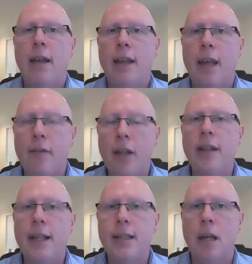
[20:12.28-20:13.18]
giving
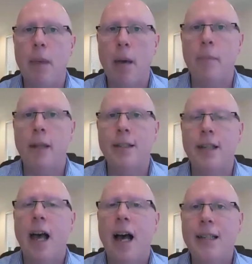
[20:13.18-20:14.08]
these commitments
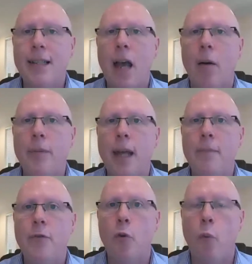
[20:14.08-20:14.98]
has helped them
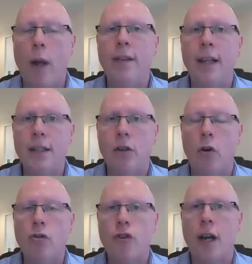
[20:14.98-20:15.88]
to win this
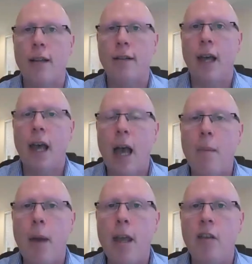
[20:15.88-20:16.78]
contract. It
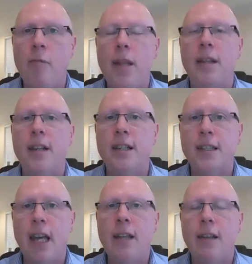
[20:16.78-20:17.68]
might have been a
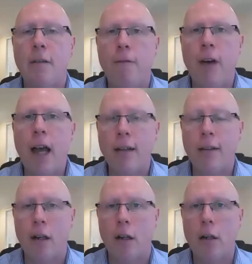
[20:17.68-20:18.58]
deciding
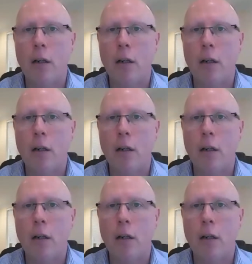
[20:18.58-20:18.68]
factor.